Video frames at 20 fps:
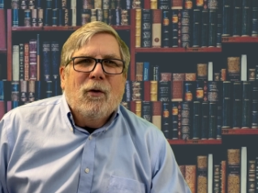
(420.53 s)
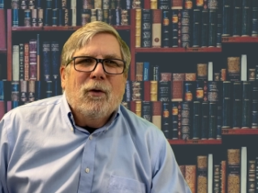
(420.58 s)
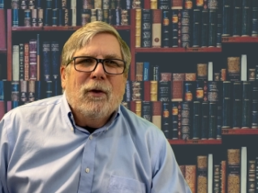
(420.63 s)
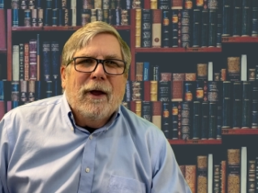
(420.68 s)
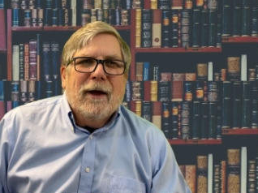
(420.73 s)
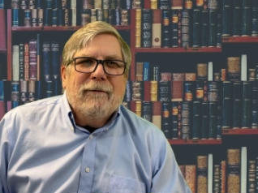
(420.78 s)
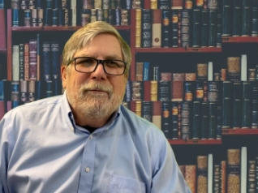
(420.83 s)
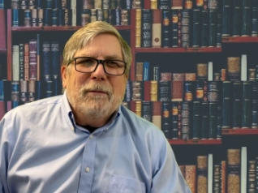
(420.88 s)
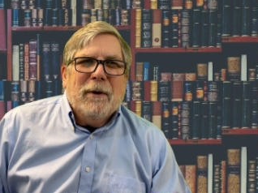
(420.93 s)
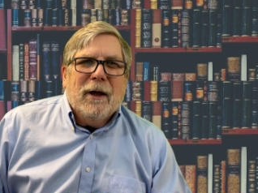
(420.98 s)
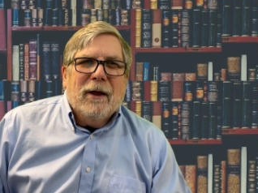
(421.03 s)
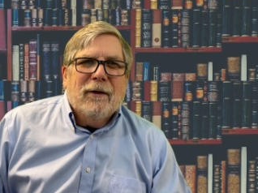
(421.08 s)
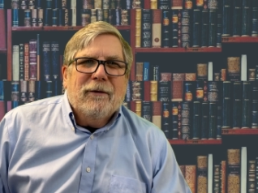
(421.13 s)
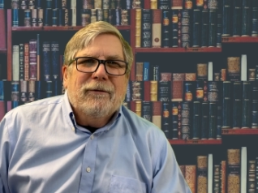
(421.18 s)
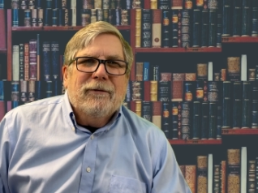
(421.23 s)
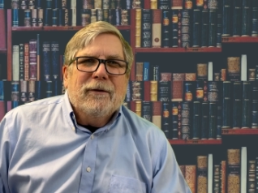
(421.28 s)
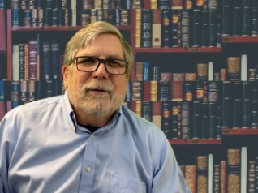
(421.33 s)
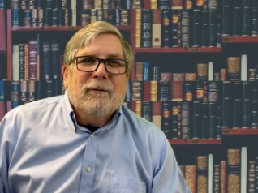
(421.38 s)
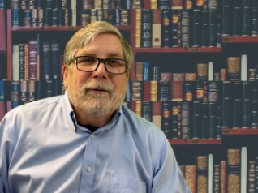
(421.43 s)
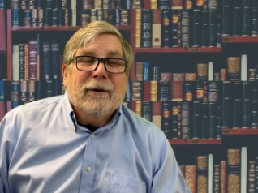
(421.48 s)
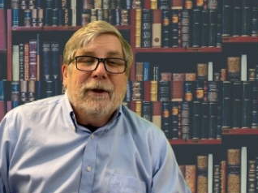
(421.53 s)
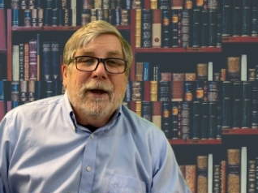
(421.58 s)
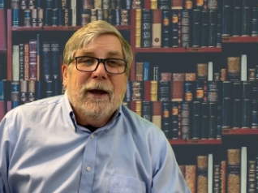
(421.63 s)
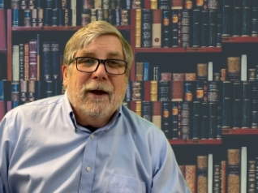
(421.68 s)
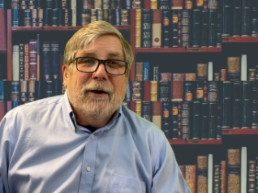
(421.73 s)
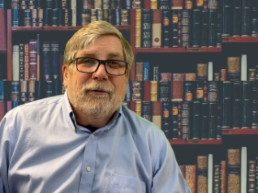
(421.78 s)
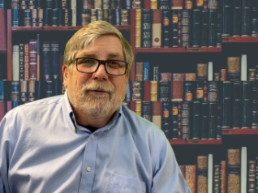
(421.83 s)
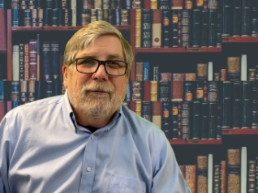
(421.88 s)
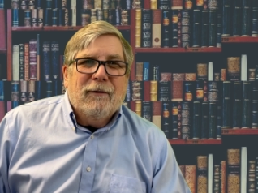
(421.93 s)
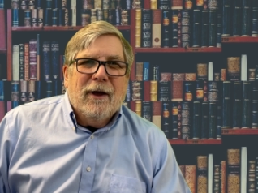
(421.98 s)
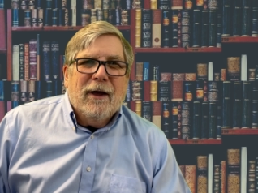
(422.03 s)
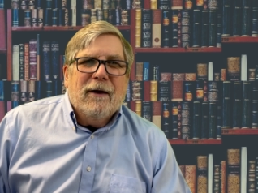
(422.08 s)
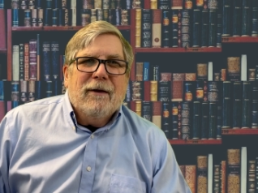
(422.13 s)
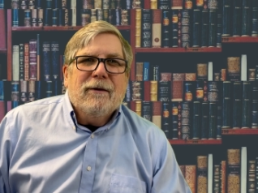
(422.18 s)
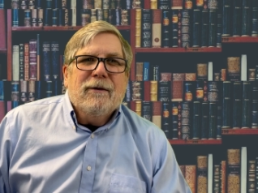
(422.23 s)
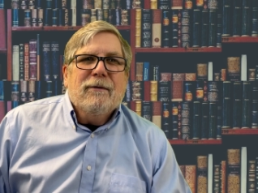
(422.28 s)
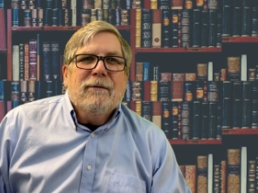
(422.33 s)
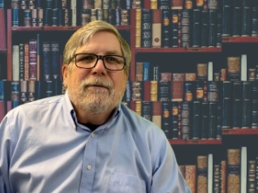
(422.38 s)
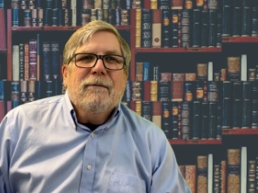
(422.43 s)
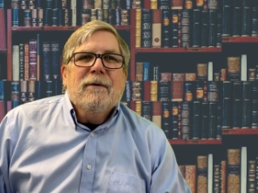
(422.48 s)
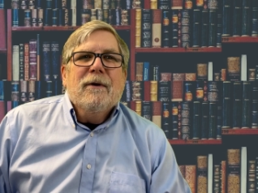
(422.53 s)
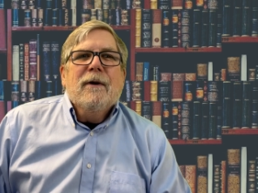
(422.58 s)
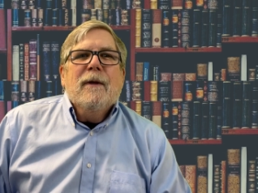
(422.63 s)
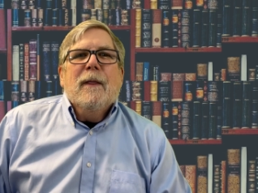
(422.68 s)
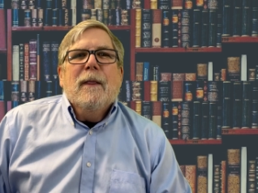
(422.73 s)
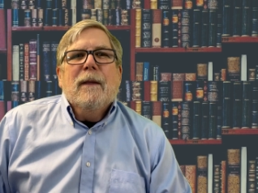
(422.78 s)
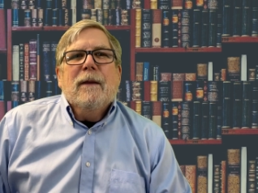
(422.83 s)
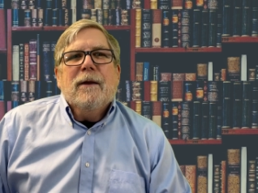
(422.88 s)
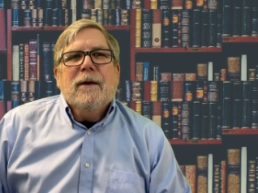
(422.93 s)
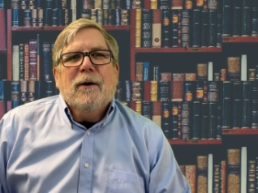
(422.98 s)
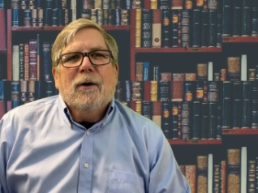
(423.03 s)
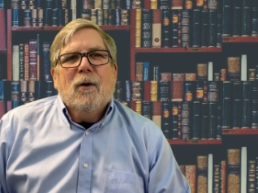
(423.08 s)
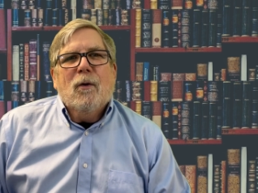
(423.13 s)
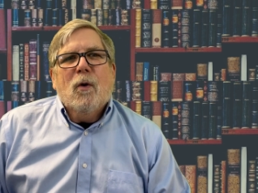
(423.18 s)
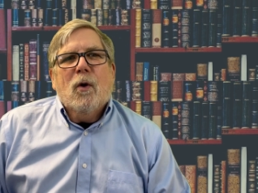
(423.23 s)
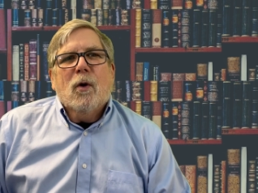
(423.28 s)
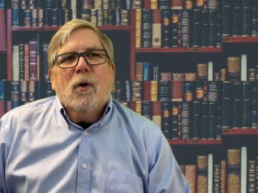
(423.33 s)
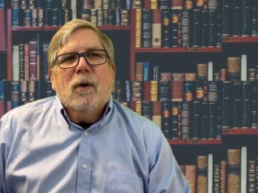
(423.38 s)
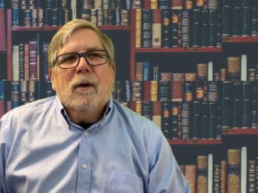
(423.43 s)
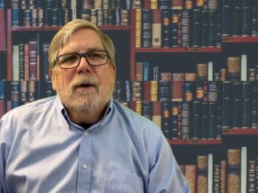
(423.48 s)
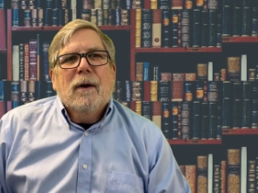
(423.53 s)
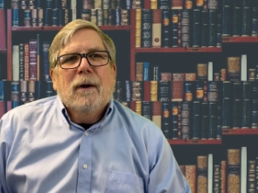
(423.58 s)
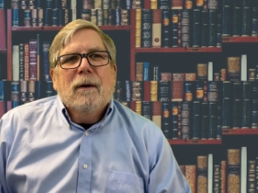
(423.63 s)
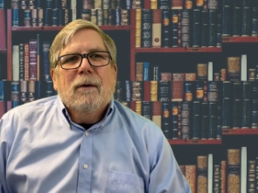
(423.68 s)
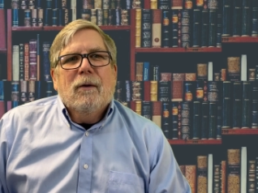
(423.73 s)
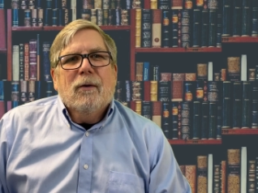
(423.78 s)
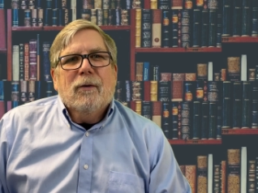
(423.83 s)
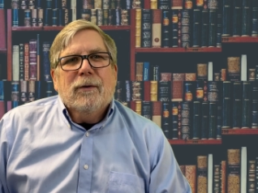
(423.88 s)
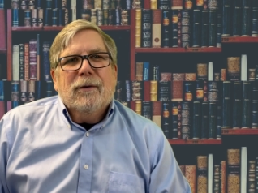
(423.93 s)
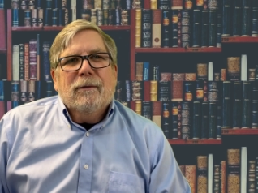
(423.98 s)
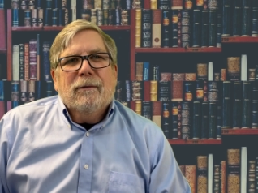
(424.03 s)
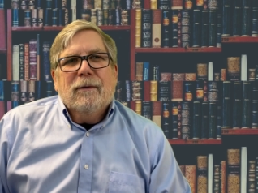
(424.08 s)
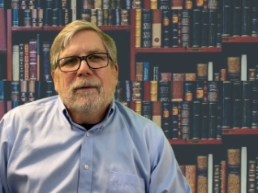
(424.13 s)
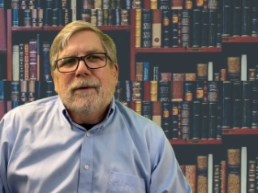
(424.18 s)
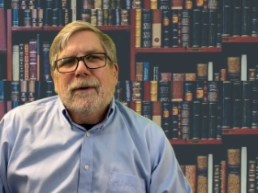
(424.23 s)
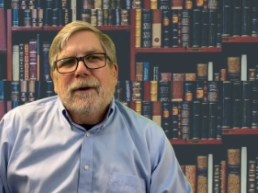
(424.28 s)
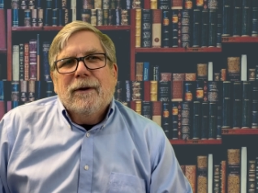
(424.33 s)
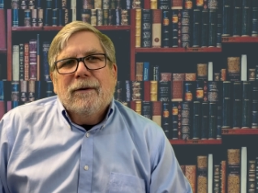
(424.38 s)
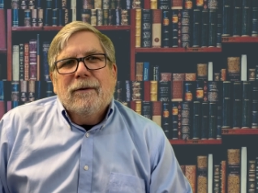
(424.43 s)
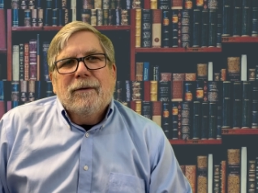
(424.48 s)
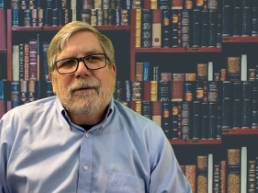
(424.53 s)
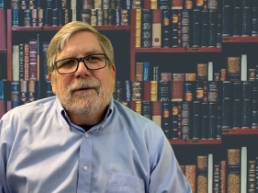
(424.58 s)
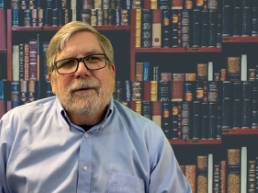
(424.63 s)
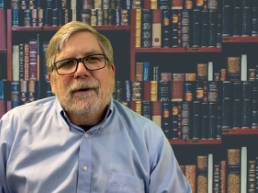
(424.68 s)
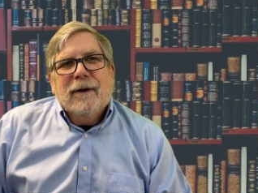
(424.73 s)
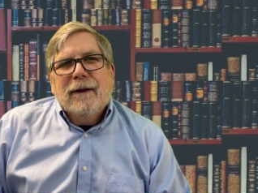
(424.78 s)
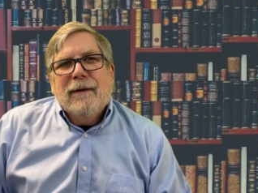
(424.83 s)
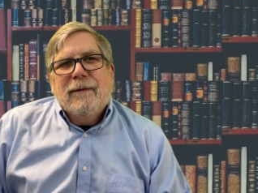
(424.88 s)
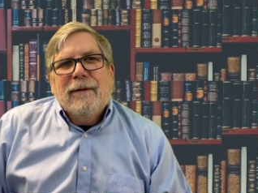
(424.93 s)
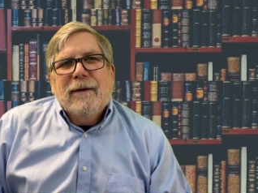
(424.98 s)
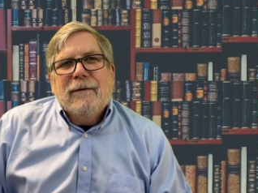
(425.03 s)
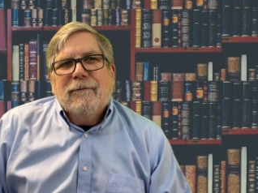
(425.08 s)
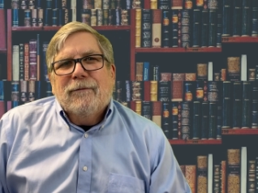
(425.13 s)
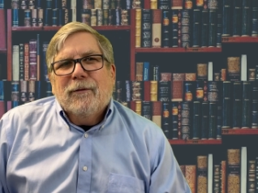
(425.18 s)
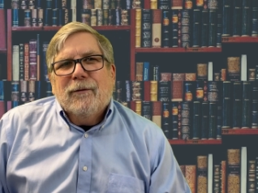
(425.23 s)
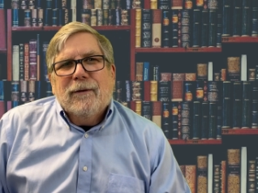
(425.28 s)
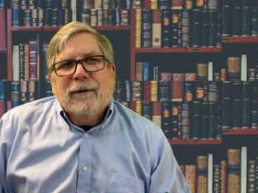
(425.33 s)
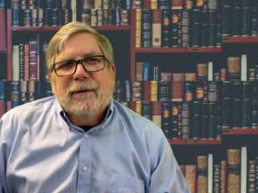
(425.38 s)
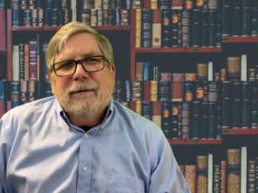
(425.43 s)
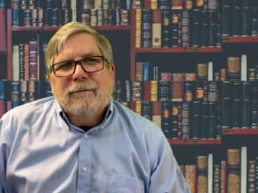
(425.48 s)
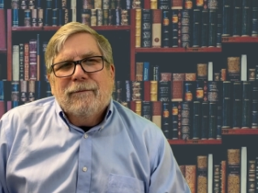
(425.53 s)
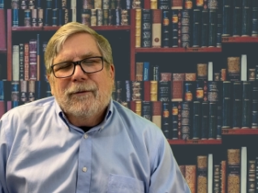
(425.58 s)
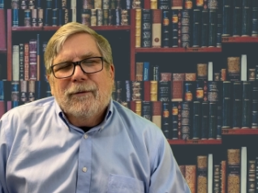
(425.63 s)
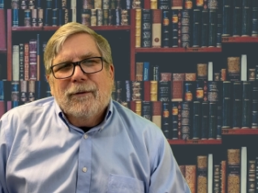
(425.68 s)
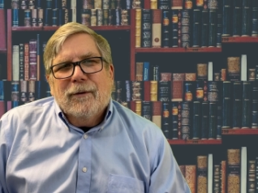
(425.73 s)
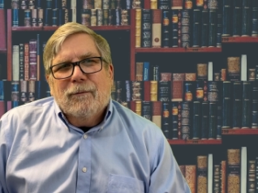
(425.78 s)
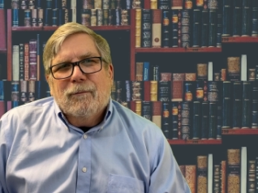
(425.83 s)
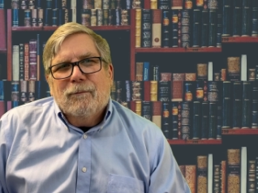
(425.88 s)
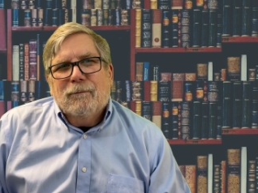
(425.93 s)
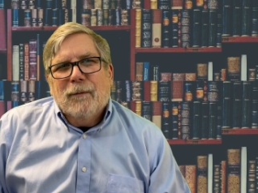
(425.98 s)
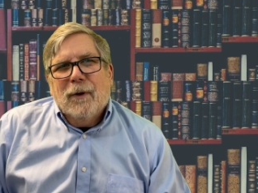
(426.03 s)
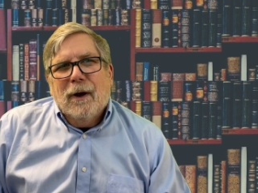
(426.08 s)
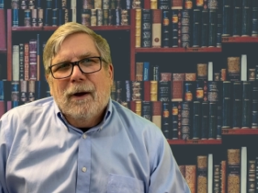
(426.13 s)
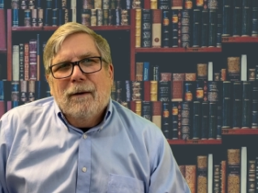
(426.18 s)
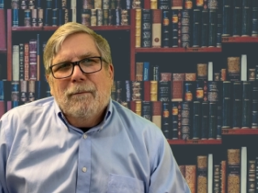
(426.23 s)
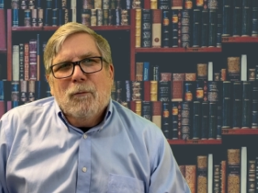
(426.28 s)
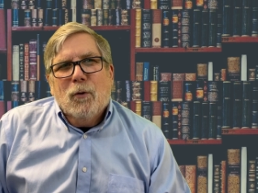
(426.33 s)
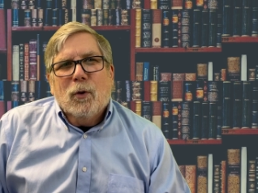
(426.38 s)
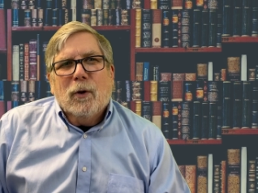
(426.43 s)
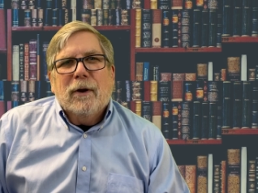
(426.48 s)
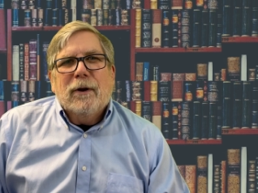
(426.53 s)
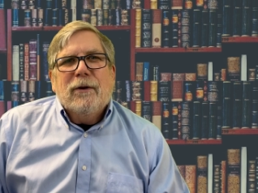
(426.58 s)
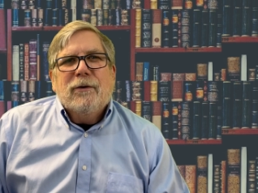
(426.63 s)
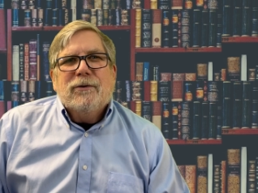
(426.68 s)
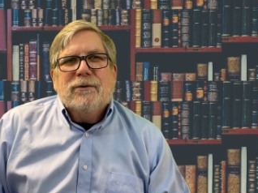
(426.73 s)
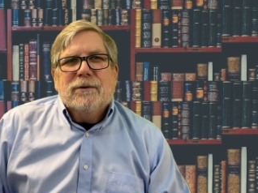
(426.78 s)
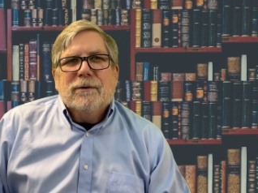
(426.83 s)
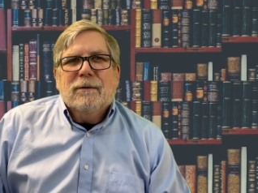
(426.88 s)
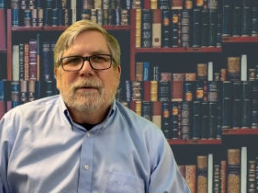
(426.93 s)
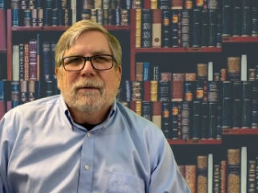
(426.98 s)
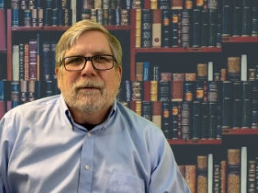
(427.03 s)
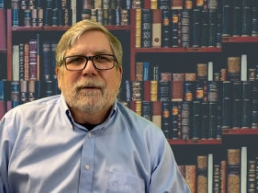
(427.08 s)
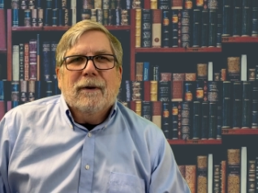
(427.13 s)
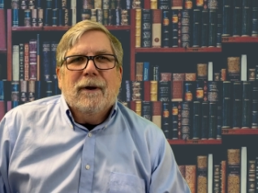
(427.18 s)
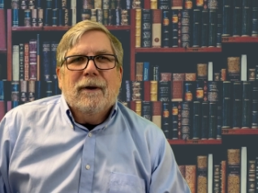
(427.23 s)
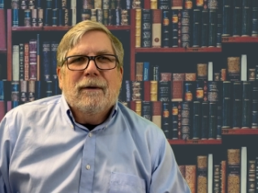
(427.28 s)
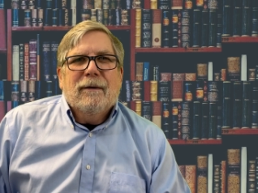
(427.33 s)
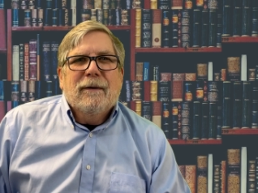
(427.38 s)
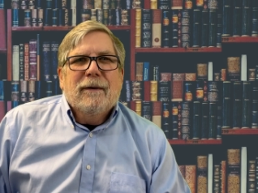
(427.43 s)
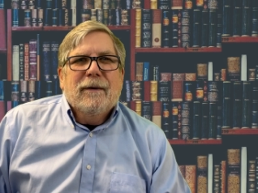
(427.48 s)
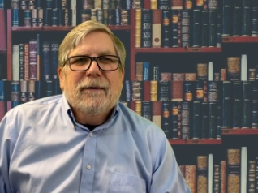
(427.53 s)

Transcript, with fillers: life policy with a cash value you know or or, or you know and then for the for the uh, mortgage or uh,